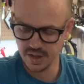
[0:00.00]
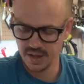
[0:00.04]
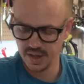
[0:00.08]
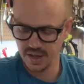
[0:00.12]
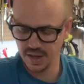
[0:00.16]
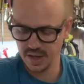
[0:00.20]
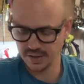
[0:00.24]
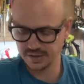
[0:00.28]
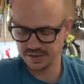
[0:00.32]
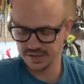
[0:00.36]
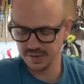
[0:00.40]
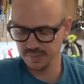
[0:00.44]

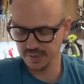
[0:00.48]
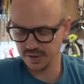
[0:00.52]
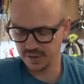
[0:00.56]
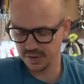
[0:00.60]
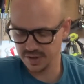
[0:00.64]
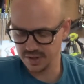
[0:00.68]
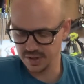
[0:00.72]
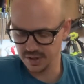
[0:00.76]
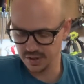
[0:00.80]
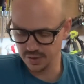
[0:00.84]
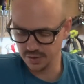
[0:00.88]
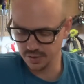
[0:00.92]
And
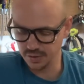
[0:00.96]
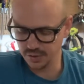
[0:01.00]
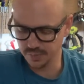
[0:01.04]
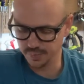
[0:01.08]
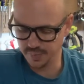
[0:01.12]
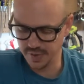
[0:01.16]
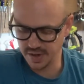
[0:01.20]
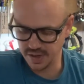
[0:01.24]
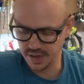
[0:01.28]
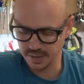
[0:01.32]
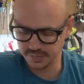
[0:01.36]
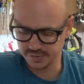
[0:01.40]
typically your
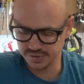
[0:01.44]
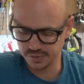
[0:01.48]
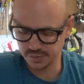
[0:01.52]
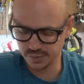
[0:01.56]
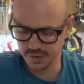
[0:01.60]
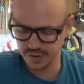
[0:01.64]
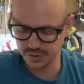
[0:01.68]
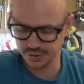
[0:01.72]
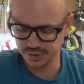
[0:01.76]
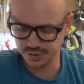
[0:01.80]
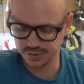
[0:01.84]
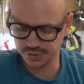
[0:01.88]
pickup
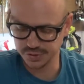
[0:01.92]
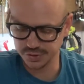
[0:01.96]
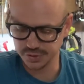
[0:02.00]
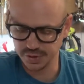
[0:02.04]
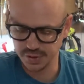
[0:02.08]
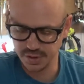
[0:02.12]
switch,